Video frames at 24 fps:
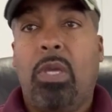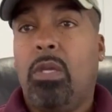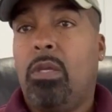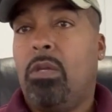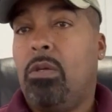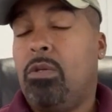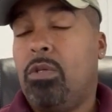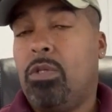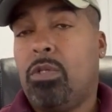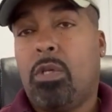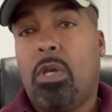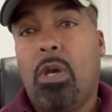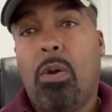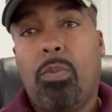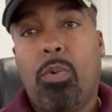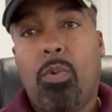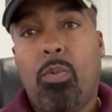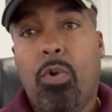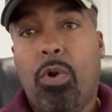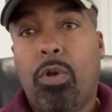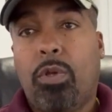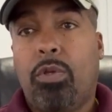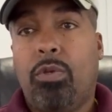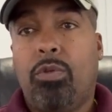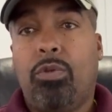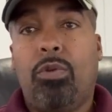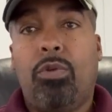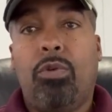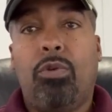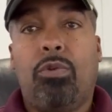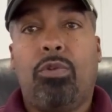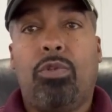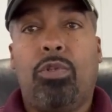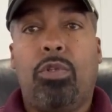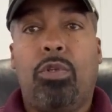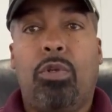You just come to work, you do
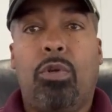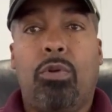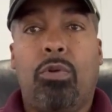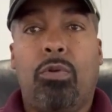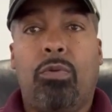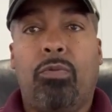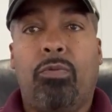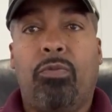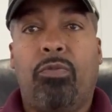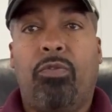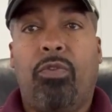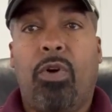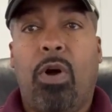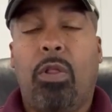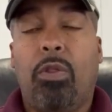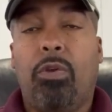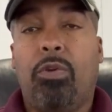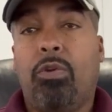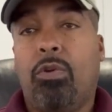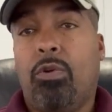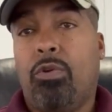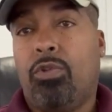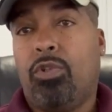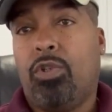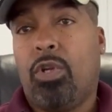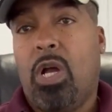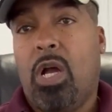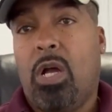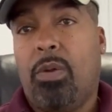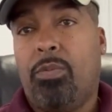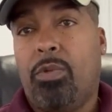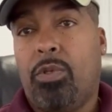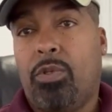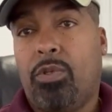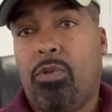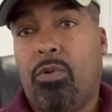your follow your
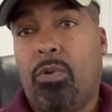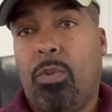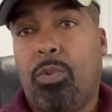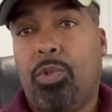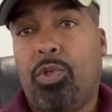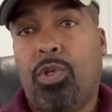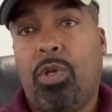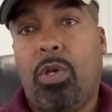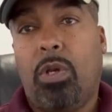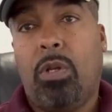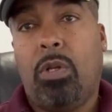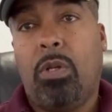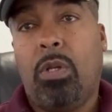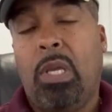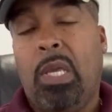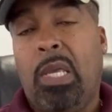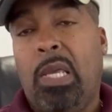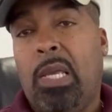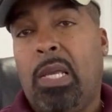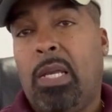job description,